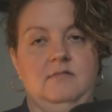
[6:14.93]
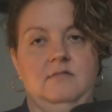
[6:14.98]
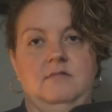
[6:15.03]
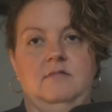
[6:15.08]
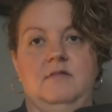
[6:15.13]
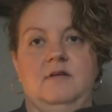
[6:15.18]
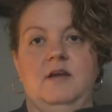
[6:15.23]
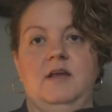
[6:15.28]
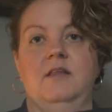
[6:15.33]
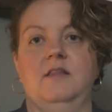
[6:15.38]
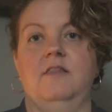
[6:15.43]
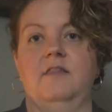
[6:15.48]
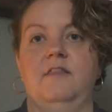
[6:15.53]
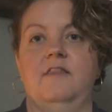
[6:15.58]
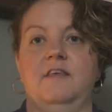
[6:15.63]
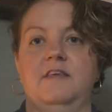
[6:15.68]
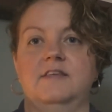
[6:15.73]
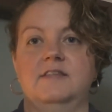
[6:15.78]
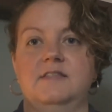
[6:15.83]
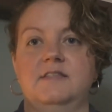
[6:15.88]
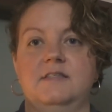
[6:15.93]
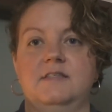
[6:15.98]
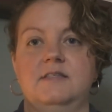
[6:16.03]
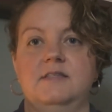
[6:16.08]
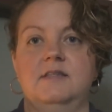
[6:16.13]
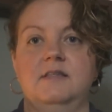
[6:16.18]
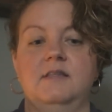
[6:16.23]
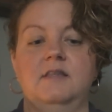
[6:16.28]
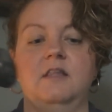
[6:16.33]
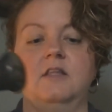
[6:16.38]
right,
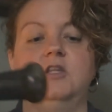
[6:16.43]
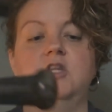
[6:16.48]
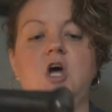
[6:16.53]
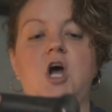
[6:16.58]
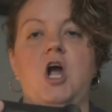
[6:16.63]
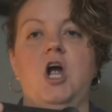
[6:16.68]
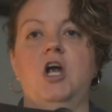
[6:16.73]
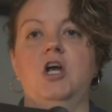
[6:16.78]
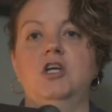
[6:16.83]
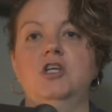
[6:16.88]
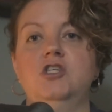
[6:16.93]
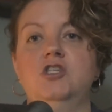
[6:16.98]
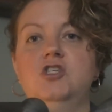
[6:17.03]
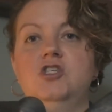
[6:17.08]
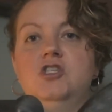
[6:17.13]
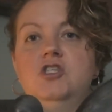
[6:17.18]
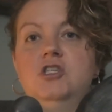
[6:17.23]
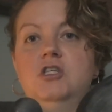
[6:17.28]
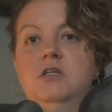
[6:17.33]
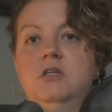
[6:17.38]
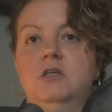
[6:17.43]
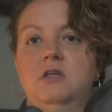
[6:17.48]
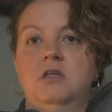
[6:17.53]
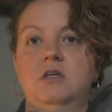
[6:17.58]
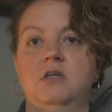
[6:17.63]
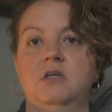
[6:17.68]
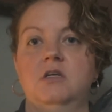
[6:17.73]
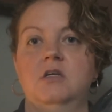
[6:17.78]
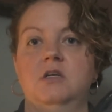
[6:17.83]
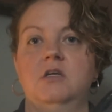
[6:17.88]
the large,
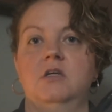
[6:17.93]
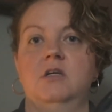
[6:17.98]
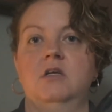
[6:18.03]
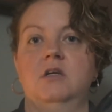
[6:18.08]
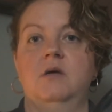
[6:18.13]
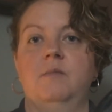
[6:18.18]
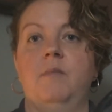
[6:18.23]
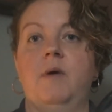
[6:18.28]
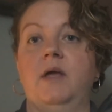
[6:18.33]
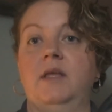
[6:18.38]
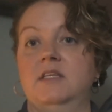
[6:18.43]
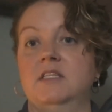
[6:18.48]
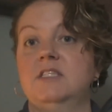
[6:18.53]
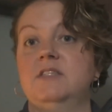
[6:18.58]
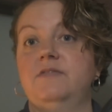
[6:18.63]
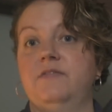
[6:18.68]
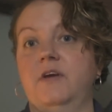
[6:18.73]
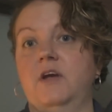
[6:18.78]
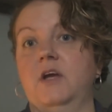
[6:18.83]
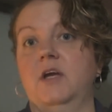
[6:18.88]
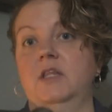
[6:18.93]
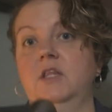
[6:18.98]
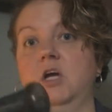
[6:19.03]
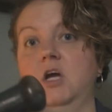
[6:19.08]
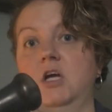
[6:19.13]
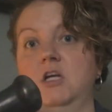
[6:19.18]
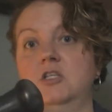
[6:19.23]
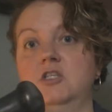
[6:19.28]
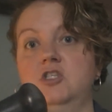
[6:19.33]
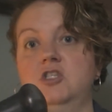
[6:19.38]
mine is very
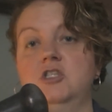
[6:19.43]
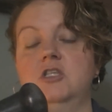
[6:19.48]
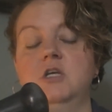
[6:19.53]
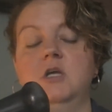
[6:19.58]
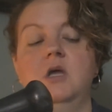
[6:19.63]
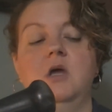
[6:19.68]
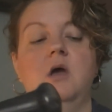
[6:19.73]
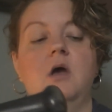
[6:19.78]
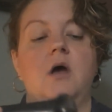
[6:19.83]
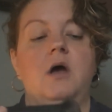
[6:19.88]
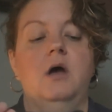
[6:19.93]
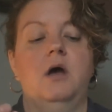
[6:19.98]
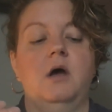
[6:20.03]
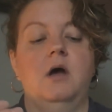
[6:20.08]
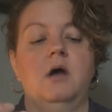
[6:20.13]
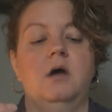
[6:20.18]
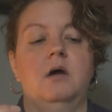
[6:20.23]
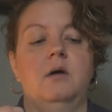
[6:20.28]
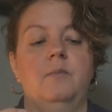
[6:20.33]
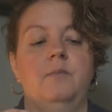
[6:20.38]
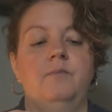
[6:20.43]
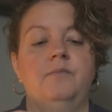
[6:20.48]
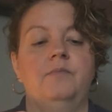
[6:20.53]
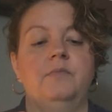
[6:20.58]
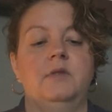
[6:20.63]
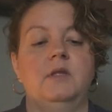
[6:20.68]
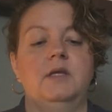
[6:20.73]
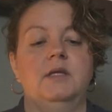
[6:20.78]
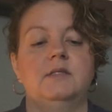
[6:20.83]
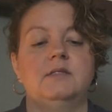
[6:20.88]
large.
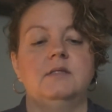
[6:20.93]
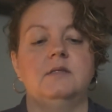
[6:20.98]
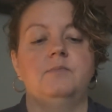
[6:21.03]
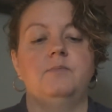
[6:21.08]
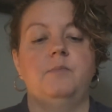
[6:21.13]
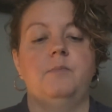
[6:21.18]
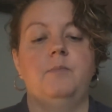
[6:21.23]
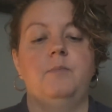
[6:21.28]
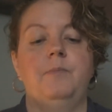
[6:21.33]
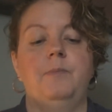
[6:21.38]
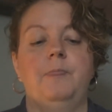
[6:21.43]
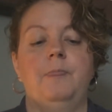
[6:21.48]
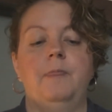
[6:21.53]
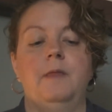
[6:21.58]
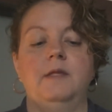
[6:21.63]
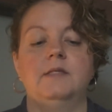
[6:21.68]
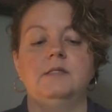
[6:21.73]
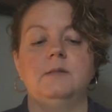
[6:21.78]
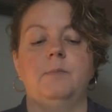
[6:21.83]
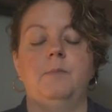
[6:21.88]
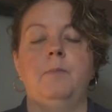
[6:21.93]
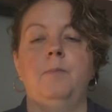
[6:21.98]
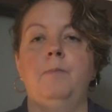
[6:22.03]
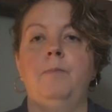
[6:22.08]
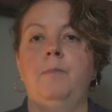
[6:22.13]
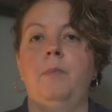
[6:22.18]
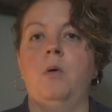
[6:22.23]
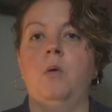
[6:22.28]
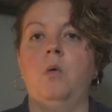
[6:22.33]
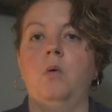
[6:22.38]
It's a
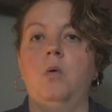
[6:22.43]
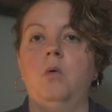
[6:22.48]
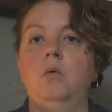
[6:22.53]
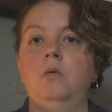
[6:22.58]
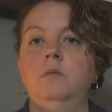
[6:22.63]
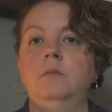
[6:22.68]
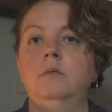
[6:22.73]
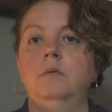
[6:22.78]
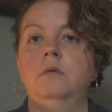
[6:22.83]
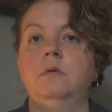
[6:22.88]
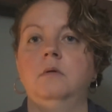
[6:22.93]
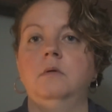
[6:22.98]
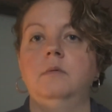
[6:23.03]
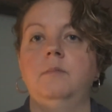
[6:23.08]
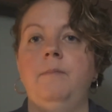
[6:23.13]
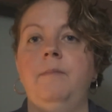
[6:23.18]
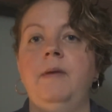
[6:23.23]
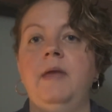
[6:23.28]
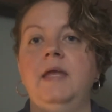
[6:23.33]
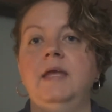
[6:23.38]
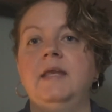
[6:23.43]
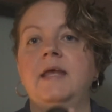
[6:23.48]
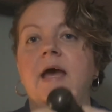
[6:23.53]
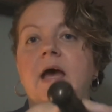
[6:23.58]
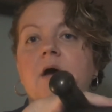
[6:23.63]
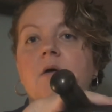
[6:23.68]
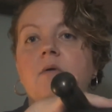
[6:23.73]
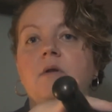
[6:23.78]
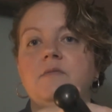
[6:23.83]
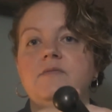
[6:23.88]
bowl made
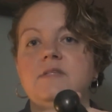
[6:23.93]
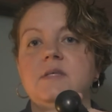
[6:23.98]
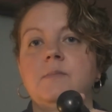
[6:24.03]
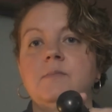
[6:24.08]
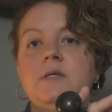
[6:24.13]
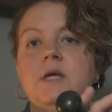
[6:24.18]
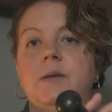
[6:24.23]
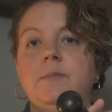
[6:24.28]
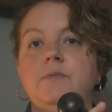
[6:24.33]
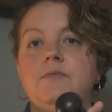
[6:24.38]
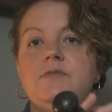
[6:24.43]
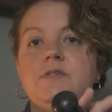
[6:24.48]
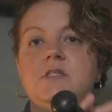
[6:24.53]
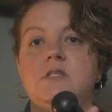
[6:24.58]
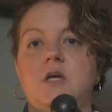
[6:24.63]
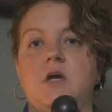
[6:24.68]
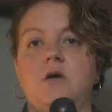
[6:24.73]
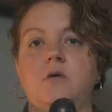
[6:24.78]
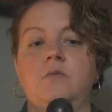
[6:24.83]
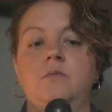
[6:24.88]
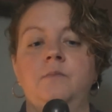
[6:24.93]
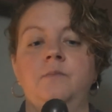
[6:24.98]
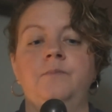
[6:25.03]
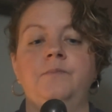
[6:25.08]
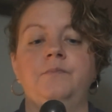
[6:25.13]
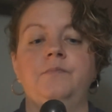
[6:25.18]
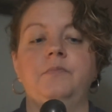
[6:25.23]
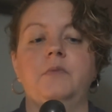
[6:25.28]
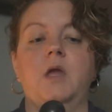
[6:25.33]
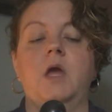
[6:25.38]
out of some type of stone,
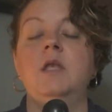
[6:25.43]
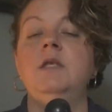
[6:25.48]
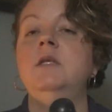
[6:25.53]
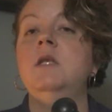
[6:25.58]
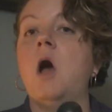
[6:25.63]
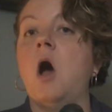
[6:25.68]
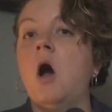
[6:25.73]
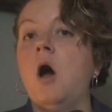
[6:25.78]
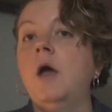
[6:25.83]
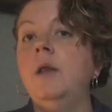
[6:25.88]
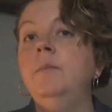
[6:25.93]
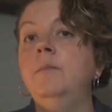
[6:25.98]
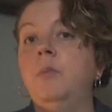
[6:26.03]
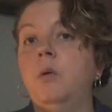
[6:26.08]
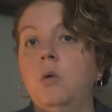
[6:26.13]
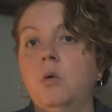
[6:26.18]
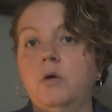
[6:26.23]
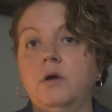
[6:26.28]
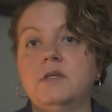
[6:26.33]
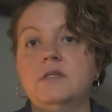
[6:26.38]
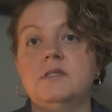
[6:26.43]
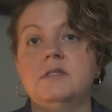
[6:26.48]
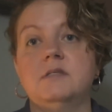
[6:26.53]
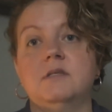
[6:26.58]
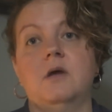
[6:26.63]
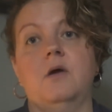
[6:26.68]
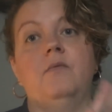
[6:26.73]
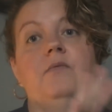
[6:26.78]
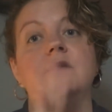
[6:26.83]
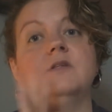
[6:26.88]
a non-porous
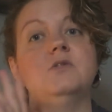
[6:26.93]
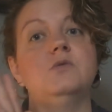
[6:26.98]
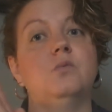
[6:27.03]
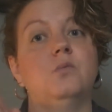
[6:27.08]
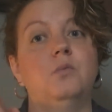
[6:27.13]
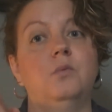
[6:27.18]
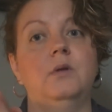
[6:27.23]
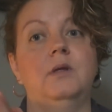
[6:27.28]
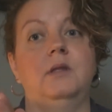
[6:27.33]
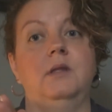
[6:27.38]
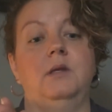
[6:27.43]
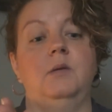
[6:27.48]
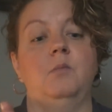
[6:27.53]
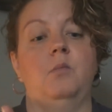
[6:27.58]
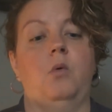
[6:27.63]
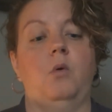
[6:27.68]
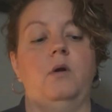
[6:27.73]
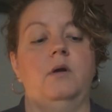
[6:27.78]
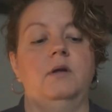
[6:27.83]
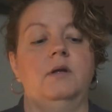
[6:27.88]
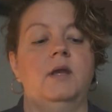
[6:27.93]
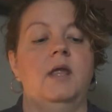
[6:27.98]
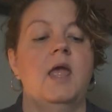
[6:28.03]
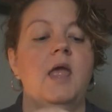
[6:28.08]
stone. That's really important.